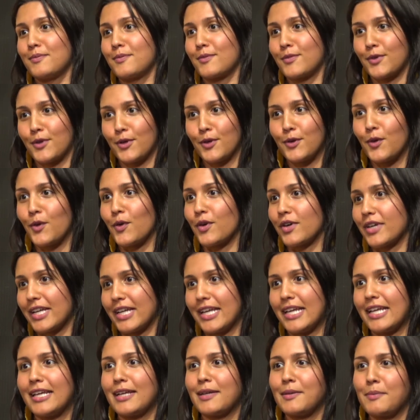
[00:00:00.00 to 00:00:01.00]

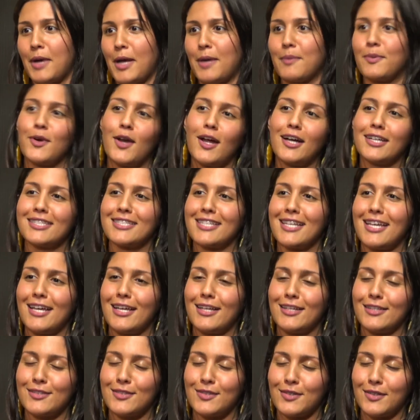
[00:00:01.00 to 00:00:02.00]
recording my
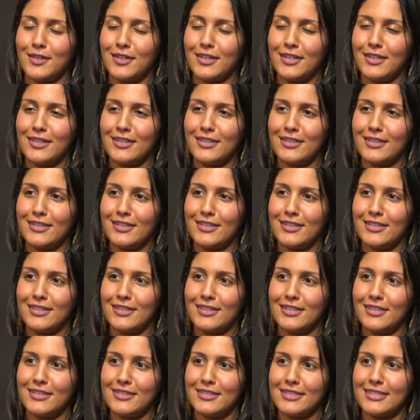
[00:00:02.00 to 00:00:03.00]
process or
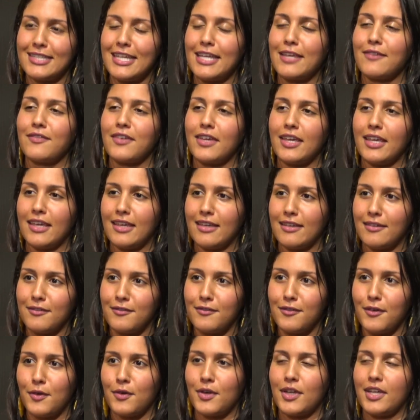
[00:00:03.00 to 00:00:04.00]
saving
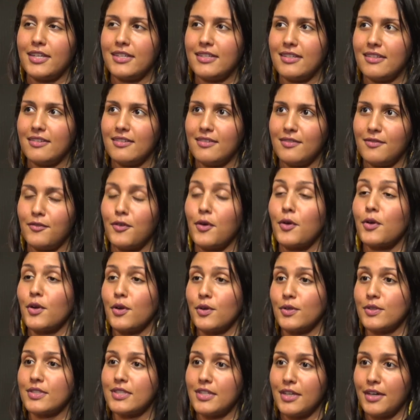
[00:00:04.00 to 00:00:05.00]
photo,
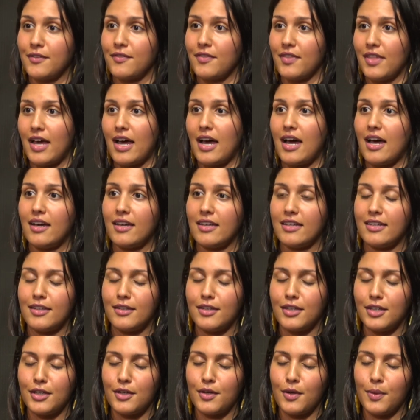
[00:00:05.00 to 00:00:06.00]
photos of that
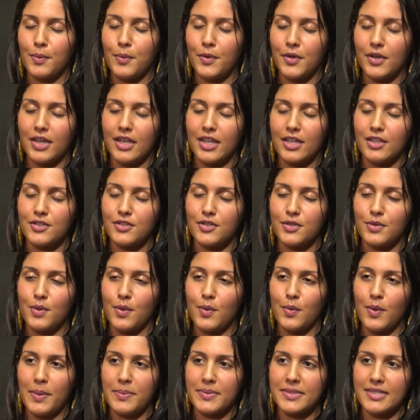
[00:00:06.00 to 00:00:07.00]
and you know putting into
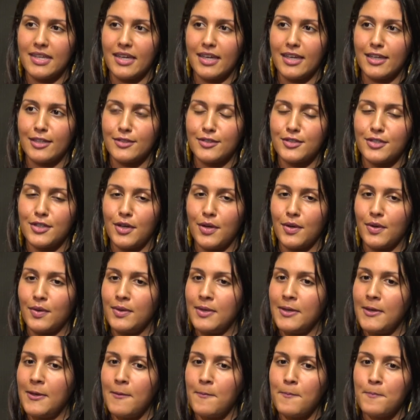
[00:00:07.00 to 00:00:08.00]
a website. So
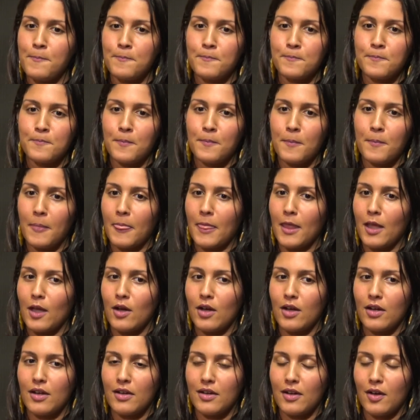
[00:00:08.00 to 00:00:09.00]

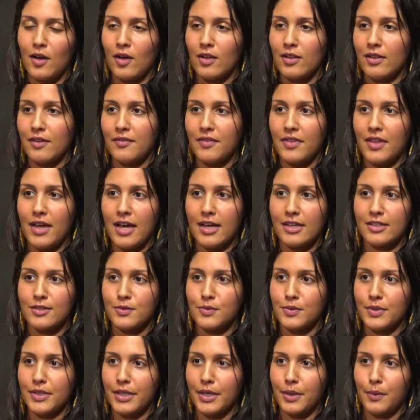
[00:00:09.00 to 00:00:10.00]
all of that is
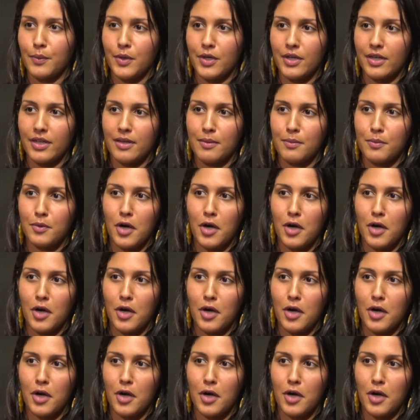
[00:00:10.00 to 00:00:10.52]
really work in